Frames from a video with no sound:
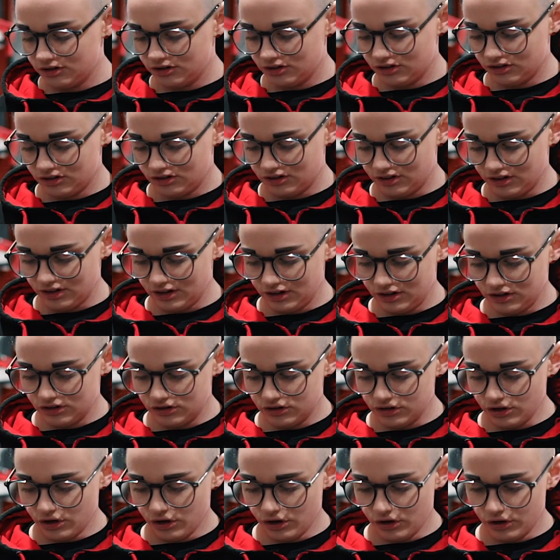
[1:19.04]
if you've got issues
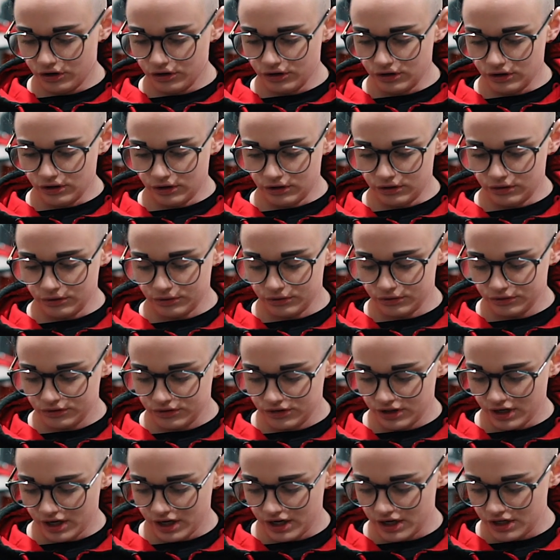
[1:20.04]
around treatment and stuff
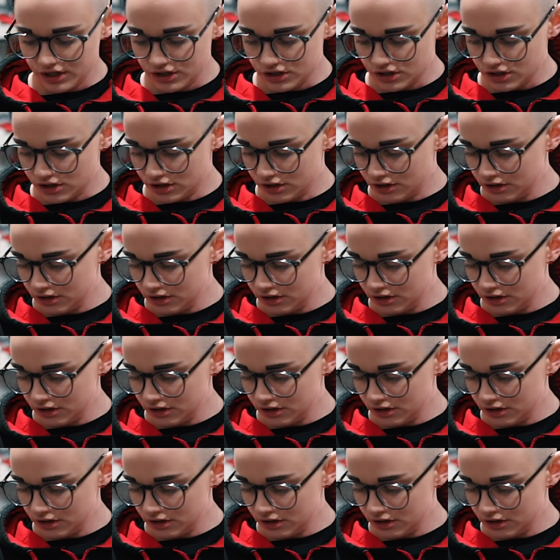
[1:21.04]
and she'll probably say